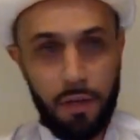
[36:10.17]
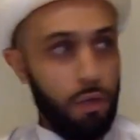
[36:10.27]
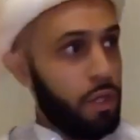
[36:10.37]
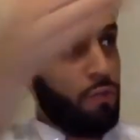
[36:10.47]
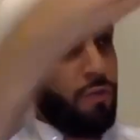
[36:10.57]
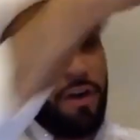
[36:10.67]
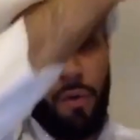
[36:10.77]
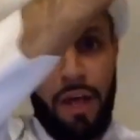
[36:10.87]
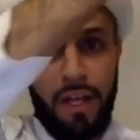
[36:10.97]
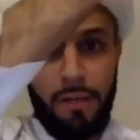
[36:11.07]
you can run
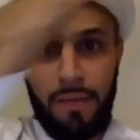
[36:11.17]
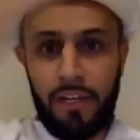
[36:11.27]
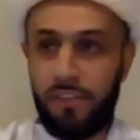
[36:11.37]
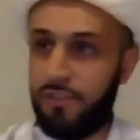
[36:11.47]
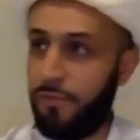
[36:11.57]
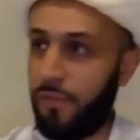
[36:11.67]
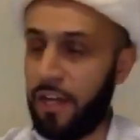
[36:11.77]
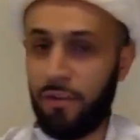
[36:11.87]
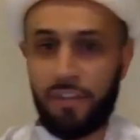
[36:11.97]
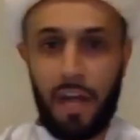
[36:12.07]
away because
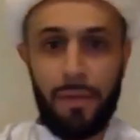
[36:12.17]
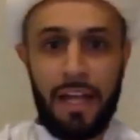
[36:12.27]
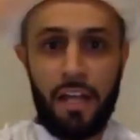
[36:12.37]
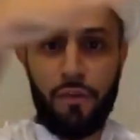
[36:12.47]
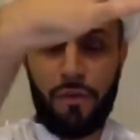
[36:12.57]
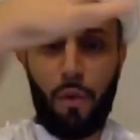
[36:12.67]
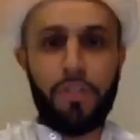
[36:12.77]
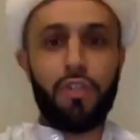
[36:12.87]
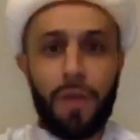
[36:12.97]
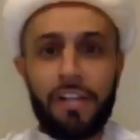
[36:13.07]
fire is coming at you from
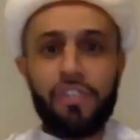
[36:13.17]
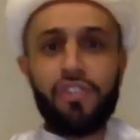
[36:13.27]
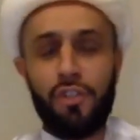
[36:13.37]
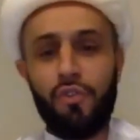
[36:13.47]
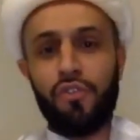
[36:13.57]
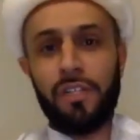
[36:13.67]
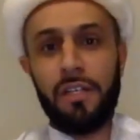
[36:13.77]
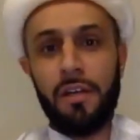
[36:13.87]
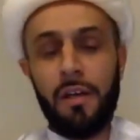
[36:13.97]
one direction usually.